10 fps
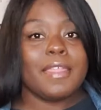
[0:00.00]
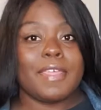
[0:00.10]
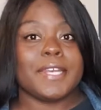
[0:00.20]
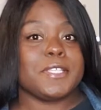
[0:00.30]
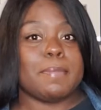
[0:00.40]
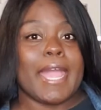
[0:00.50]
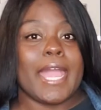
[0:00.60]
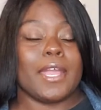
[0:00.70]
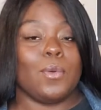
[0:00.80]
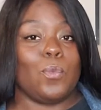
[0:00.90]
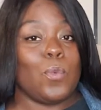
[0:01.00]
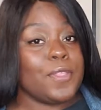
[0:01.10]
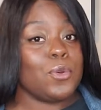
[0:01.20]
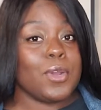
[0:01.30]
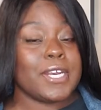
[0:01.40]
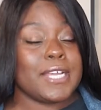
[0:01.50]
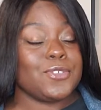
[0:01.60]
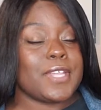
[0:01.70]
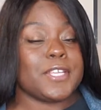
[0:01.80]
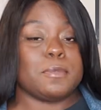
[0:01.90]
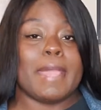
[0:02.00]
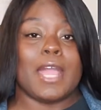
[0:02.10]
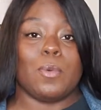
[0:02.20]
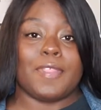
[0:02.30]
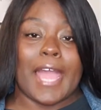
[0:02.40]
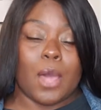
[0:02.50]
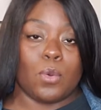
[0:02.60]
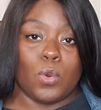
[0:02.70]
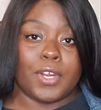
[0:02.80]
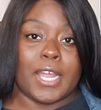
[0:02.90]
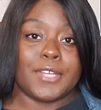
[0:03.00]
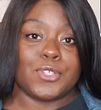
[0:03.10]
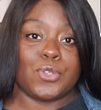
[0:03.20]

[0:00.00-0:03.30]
That is a bag with an organizer. That is a bag without an organizer.